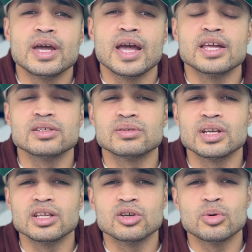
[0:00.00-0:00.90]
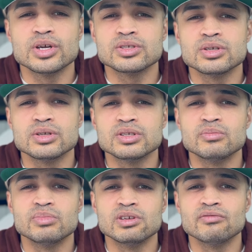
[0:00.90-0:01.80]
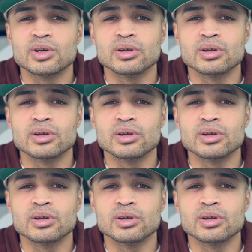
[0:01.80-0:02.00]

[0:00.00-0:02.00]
answering any questions and being very